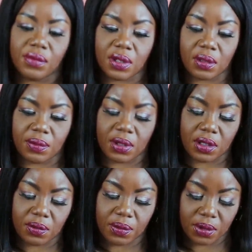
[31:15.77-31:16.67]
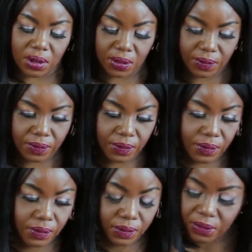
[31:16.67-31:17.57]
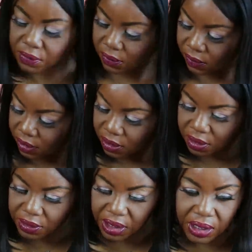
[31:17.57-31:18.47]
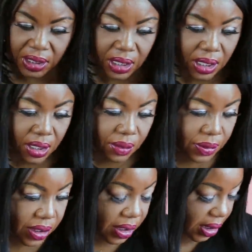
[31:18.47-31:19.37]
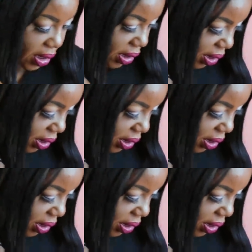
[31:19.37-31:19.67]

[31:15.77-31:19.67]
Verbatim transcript: Yeah, that's pretty. Okay, now we can get